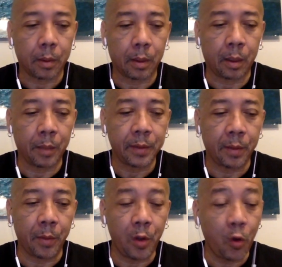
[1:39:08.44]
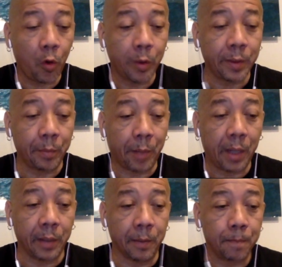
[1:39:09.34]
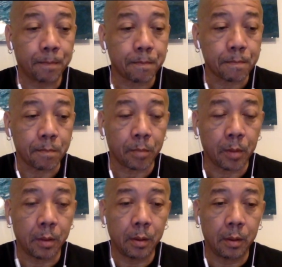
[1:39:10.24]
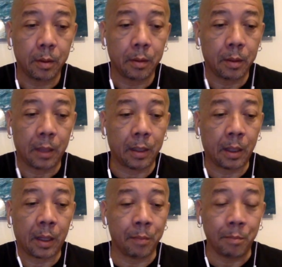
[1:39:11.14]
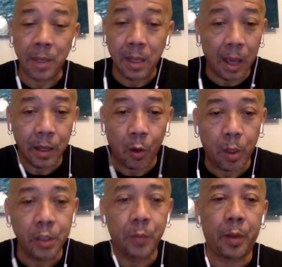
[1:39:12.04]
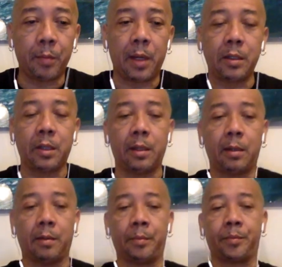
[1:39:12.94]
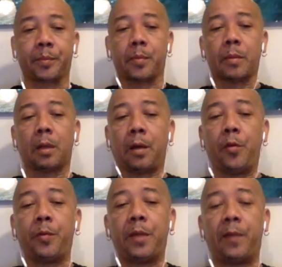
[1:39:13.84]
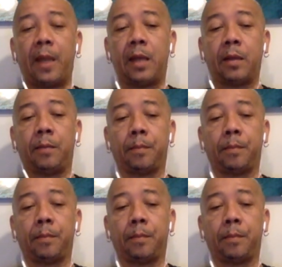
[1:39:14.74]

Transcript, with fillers: And I said, I don't know, but in bad. Mm-hmm. And me hire one chip on Black Chiney. Because eh? Dups never like him.